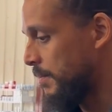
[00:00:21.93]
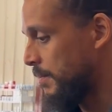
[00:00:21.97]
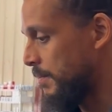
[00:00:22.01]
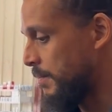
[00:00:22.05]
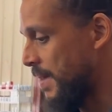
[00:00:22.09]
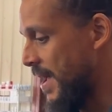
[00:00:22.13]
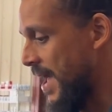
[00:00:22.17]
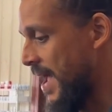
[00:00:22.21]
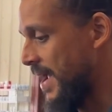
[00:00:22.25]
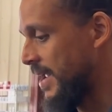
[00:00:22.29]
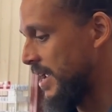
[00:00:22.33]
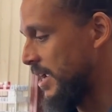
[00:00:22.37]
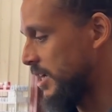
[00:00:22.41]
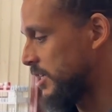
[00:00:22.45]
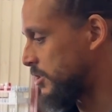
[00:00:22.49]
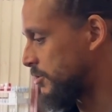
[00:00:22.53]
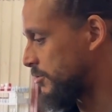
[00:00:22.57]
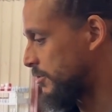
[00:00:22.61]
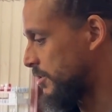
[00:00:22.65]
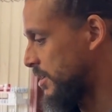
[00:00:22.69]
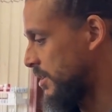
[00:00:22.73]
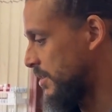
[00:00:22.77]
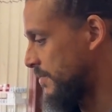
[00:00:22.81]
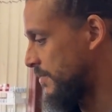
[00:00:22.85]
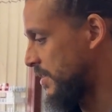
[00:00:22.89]
back
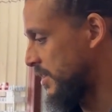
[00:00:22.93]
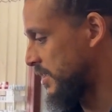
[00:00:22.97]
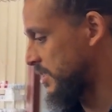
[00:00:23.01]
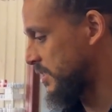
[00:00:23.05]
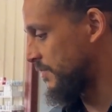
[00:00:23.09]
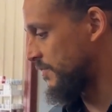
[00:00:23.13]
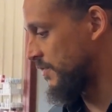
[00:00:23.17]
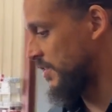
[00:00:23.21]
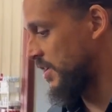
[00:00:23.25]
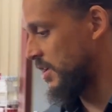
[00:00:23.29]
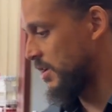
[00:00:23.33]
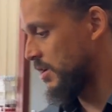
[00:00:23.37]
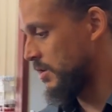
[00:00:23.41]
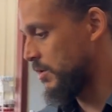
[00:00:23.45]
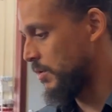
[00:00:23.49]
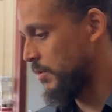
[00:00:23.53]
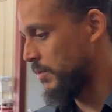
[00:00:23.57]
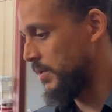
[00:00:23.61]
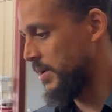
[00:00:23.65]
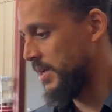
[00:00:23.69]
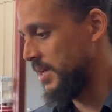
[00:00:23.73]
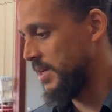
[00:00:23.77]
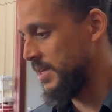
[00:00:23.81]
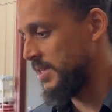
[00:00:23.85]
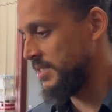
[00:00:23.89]
history of this vehicle
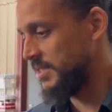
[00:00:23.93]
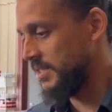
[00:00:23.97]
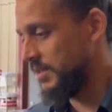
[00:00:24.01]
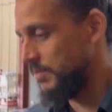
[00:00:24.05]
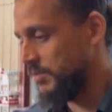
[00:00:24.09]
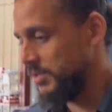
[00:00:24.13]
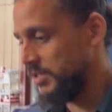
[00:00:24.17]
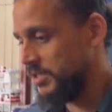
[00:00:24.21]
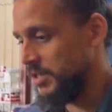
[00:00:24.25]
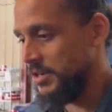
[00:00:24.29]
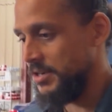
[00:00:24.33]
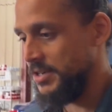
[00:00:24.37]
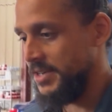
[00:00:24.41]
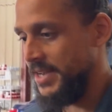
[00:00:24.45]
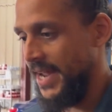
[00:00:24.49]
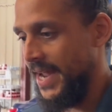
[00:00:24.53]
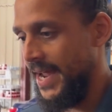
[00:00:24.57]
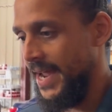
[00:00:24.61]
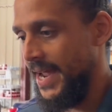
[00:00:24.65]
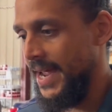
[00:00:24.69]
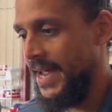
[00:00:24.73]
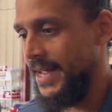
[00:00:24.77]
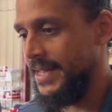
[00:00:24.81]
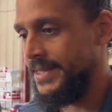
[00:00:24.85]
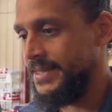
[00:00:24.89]
is it was her
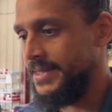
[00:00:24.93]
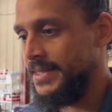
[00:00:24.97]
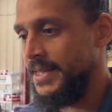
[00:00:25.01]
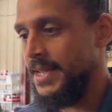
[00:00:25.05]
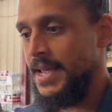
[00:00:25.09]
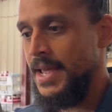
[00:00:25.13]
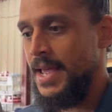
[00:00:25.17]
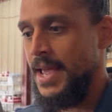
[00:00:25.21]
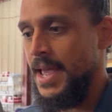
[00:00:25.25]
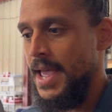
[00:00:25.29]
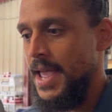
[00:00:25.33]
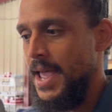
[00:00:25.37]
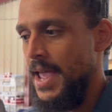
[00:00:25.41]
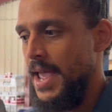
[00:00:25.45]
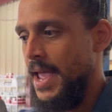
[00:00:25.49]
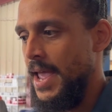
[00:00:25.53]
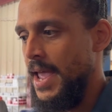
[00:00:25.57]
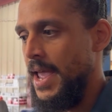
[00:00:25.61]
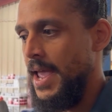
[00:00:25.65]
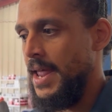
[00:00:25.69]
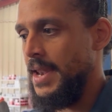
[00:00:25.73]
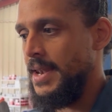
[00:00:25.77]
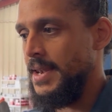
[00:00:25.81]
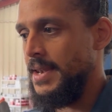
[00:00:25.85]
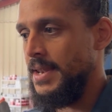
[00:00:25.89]
dad's,
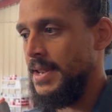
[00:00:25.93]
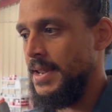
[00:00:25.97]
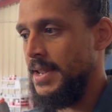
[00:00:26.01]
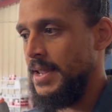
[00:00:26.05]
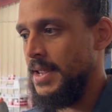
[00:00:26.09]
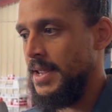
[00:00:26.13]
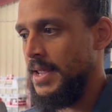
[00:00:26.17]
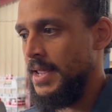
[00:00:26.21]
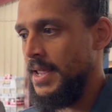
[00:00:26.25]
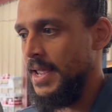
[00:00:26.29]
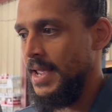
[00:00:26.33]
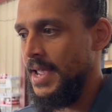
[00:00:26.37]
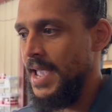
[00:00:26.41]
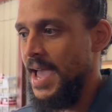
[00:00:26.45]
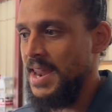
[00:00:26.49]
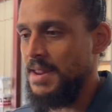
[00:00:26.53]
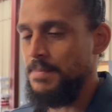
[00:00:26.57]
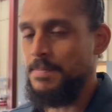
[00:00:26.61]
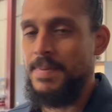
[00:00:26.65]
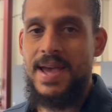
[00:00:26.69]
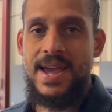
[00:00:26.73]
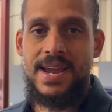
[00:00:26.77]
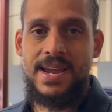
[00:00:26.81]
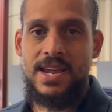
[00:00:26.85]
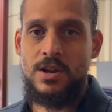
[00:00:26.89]
and he got it
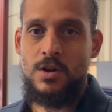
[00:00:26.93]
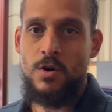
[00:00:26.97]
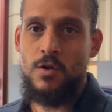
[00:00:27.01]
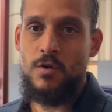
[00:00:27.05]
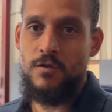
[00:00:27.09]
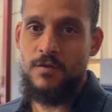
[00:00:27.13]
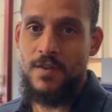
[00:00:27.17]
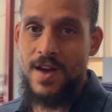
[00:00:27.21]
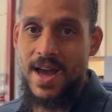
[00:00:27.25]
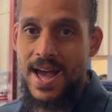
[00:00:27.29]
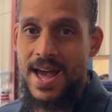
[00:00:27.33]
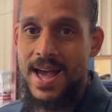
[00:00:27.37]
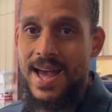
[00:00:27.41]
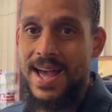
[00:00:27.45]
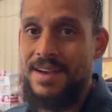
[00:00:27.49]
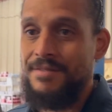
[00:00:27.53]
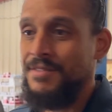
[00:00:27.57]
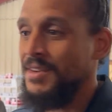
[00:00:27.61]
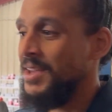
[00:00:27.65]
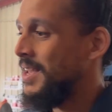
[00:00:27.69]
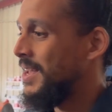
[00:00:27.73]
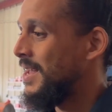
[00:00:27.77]
back in 05.